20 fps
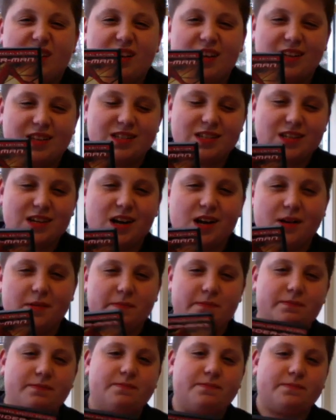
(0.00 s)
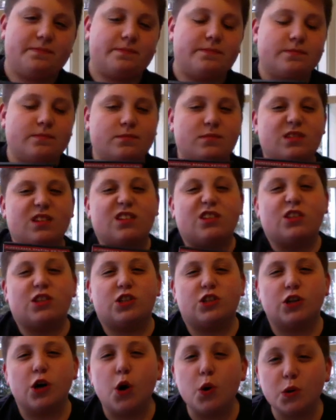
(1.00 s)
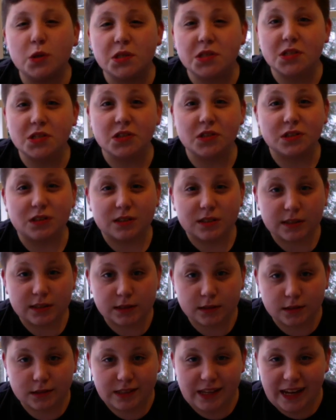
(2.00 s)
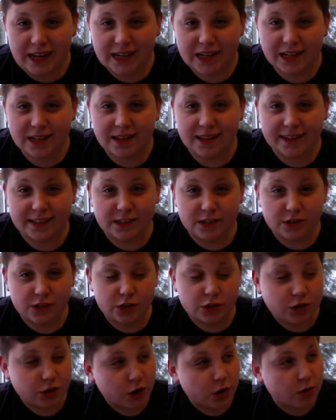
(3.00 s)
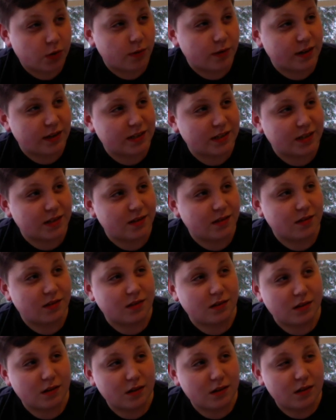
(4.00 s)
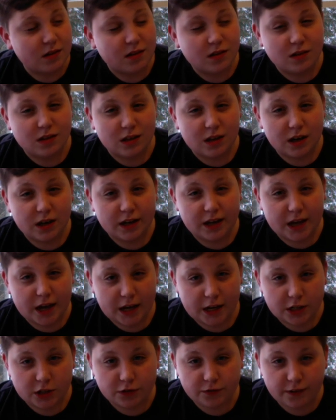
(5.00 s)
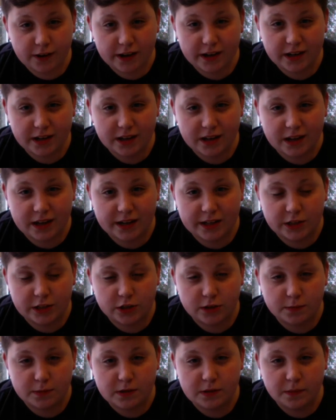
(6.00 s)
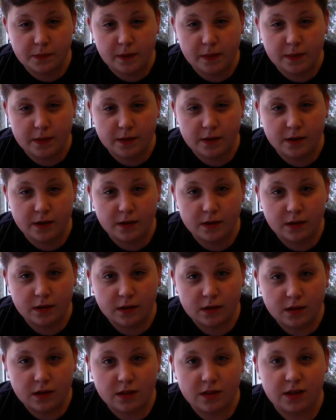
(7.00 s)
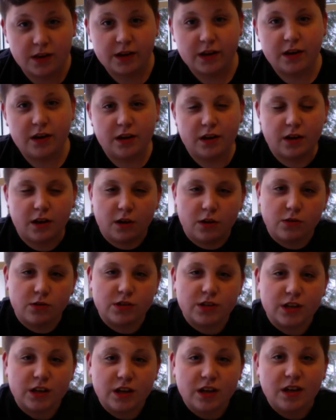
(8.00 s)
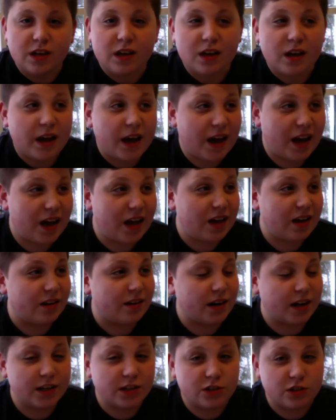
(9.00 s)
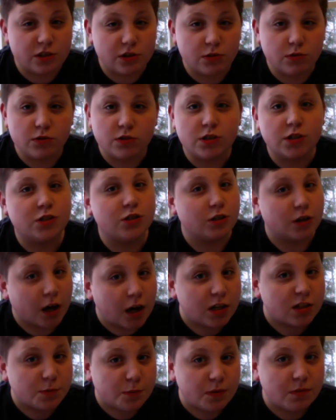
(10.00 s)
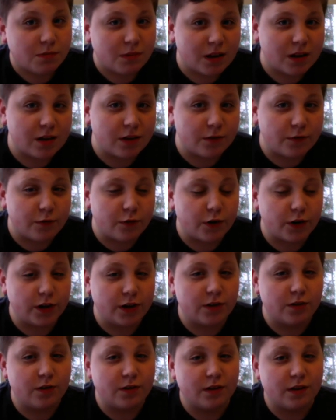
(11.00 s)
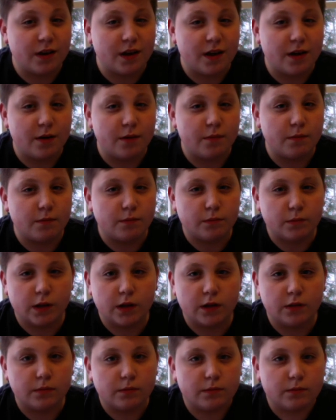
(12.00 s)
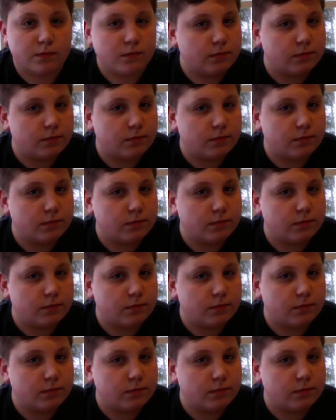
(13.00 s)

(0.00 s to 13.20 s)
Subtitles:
It's, the jokes are a little dated. Like, there's a joke when he's in the cage fight, and he jumps up on the thing, and he goes, "Hey, nice suit, did your husband make it for you?" Well,